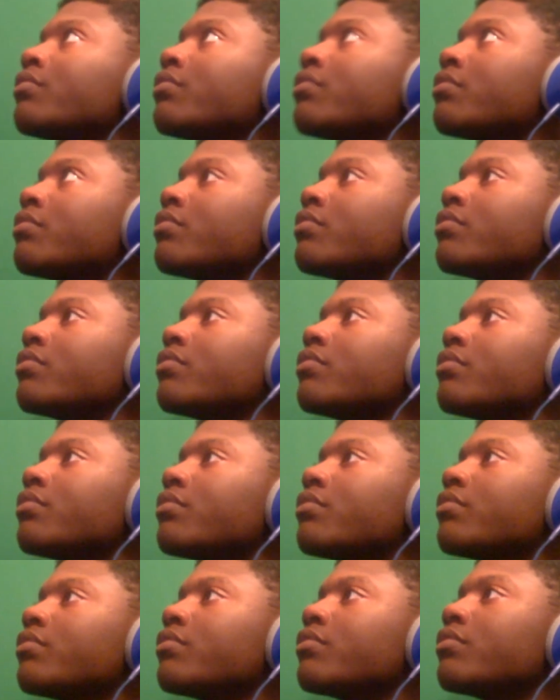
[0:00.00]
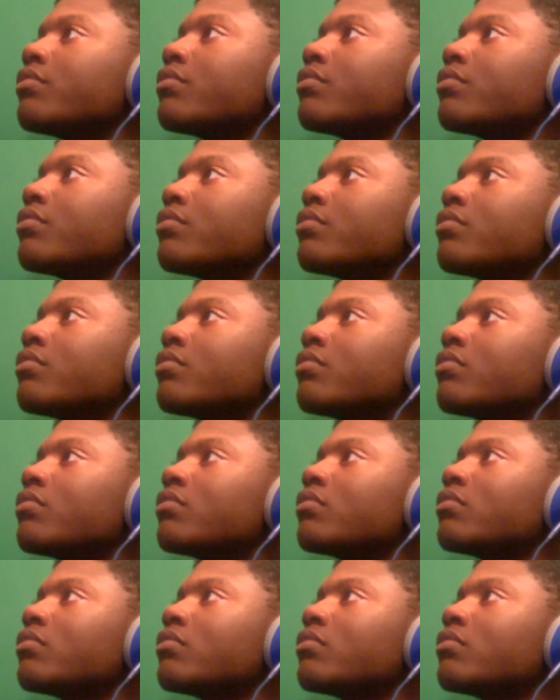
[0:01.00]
(silence)